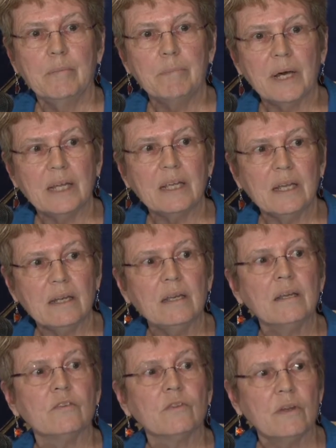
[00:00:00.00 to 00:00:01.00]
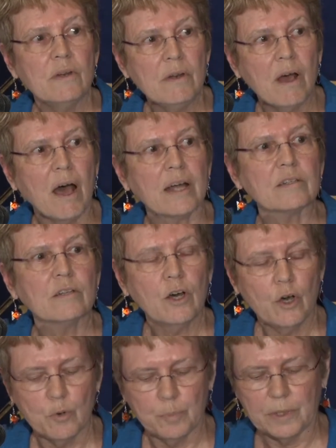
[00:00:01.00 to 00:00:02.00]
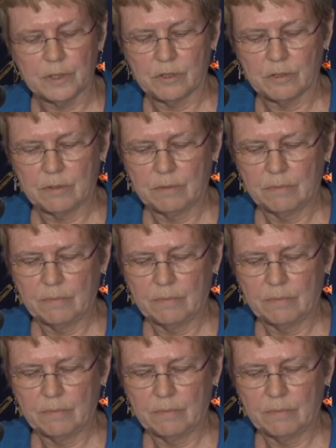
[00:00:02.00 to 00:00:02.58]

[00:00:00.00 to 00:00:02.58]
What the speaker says: but it is not hopeless.